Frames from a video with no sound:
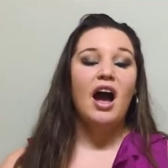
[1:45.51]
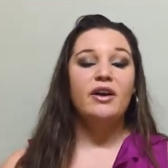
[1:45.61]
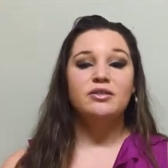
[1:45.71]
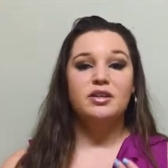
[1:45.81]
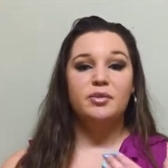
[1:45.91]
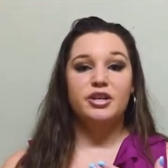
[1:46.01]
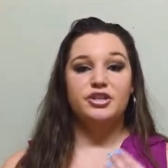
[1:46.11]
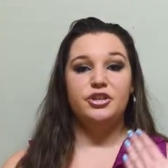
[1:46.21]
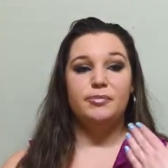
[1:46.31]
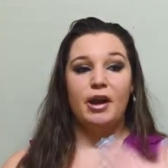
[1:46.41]
I also want
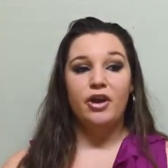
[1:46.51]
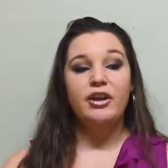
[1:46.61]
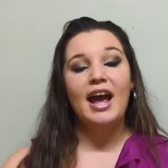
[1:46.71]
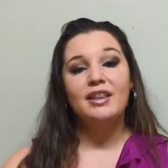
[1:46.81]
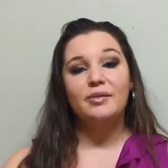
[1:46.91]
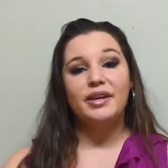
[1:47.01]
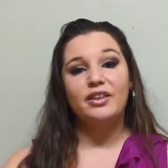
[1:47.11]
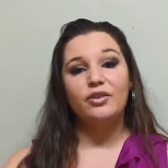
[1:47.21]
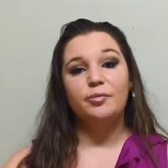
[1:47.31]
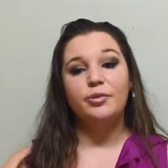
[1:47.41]
to do my own
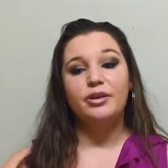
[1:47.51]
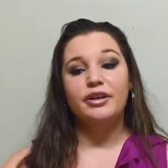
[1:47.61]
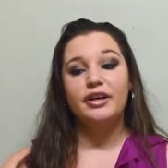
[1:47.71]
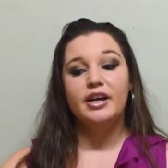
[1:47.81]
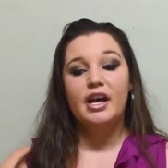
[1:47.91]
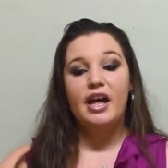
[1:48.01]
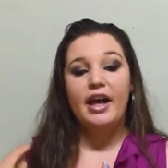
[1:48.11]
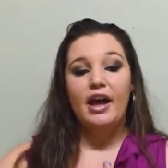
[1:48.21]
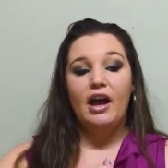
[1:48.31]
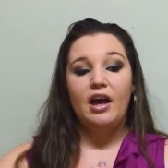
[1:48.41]
Halloween lookbook
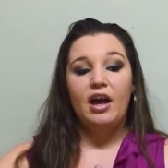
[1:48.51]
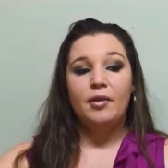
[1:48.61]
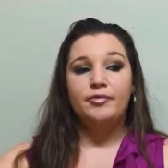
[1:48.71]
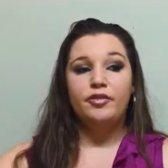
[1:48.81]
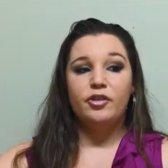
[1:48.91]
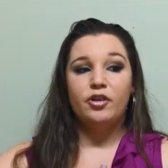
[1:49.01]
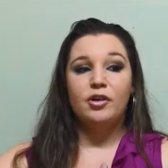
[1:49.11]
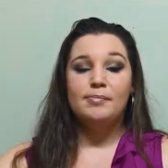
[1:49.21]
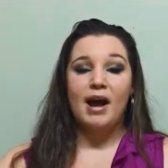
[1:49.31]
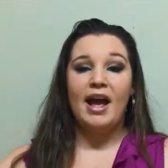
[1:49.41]
um,
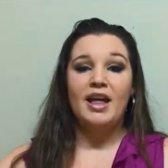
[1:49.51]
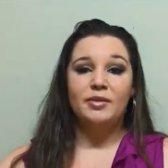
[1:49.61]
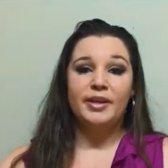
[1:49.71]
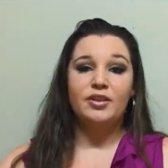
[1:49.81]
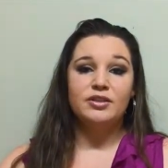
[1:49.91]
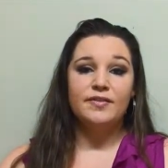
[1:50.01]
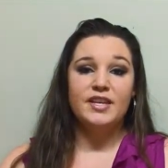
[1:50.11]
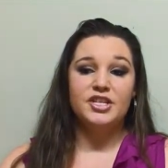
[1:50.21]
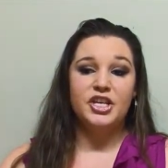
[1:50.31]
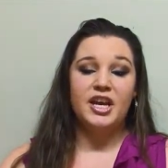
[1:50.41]
for my Halloween looks for
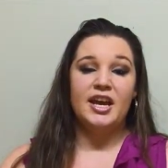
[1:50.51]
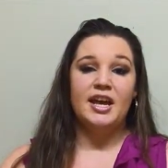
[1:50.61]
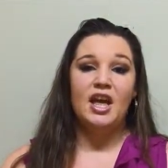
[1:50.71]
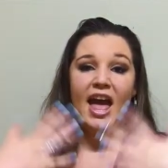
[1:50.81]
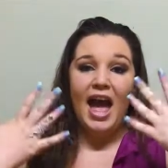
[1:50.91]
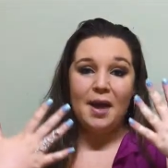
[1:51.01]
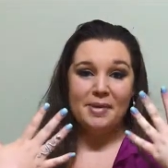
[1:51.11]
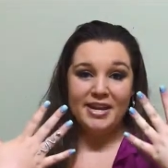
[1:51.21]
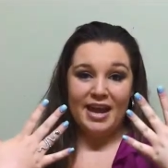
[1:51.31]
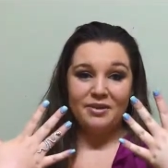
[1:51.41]
this year, how
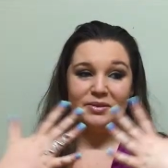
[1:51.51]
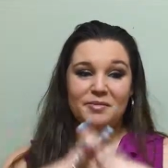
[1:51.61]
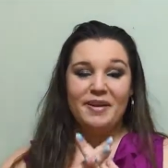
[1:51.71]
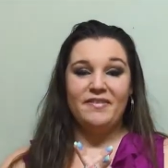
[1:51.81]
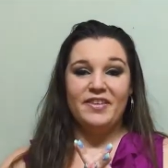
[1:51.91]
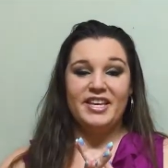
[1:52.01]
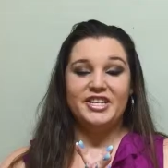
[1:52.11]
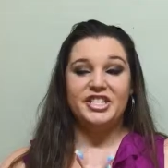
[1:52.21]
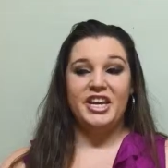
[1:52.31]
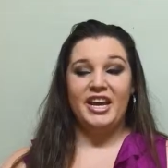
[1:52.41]
my nails will be for
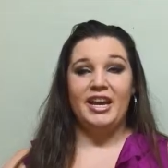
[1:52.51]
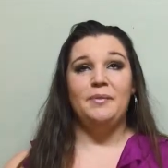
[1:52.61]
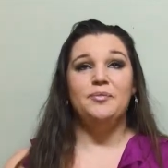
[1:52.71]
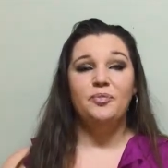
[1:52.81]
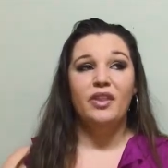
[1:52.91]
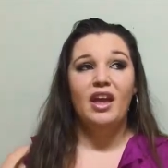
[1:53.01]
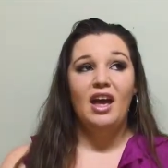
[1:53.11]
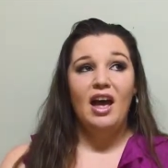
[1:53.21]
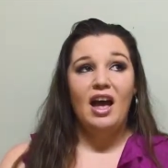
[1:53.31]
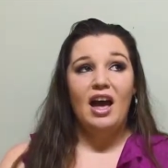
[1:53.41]
this year,
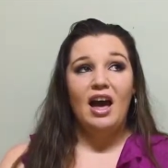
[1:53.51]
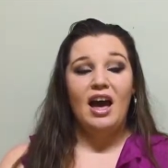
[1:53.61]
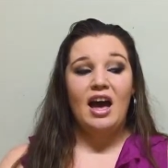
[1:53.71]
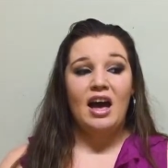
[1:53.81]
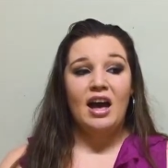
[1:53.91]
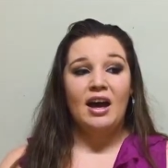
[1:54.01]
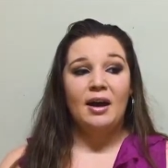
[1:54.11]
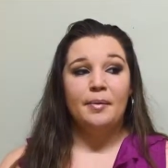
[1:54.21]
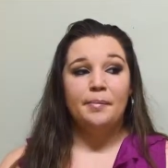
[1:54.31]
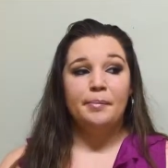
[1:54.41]

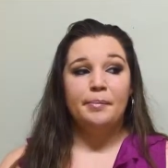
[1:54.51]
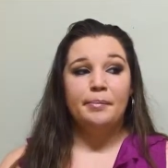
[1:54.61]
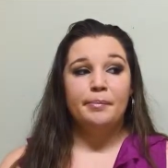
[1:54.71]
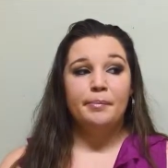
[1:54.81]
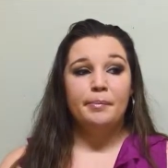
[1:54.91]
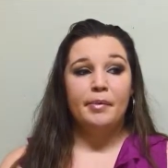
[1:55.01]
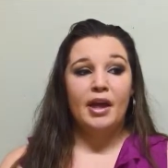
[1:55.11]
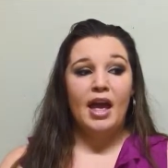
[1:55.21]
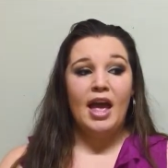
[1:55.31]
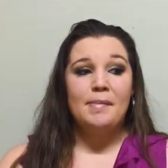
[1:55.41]
um,
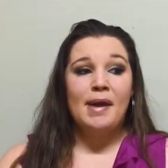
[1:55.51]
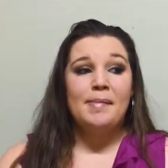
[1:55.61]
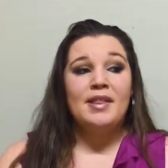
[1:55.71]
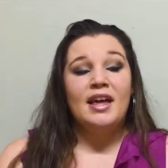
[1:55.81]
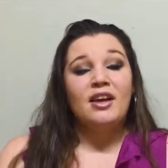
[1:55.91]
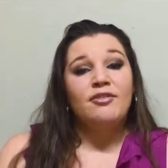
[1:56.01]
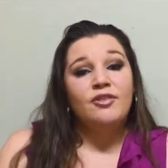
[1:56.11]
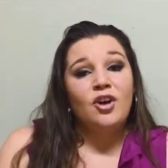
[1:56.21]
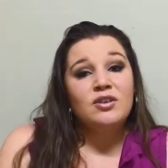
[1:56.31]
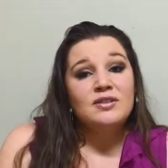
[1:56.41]
and maybe like a
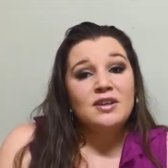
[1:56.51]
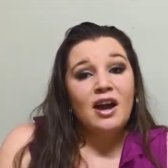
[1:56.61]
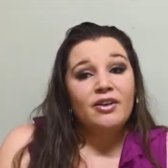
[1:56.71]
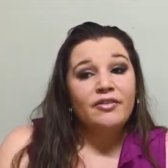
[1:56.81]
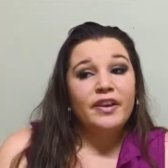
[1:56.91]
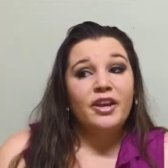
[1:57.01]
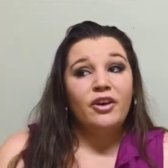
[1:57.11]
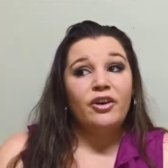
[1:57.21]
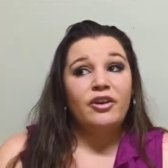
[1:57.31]
vlog style video